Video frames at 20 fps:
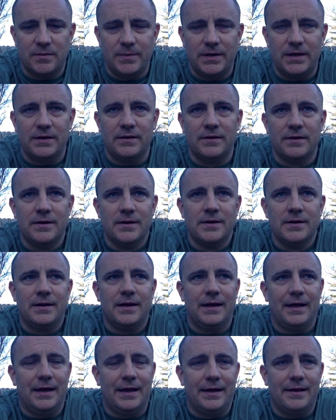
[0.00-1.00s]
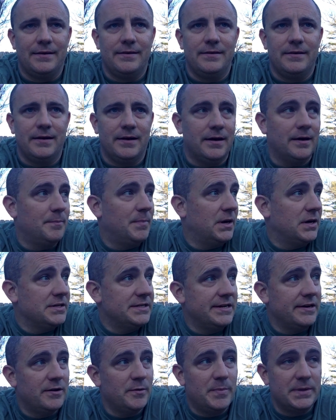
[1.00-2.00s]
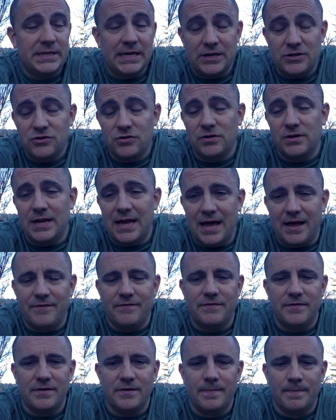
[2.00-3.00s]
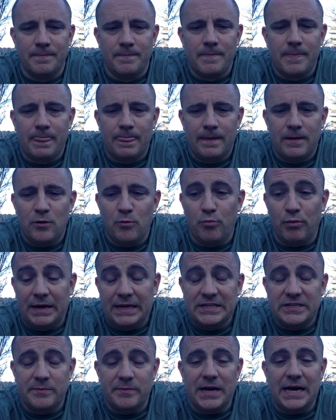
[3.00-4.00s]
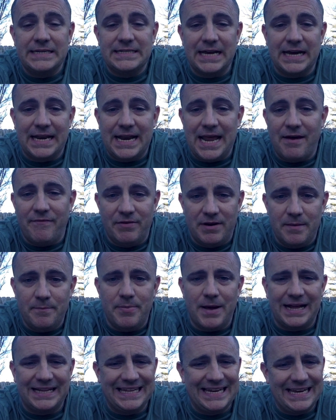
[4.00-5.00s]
I mean, and because they could potentially have, you know, bring in some guys that can have an impact.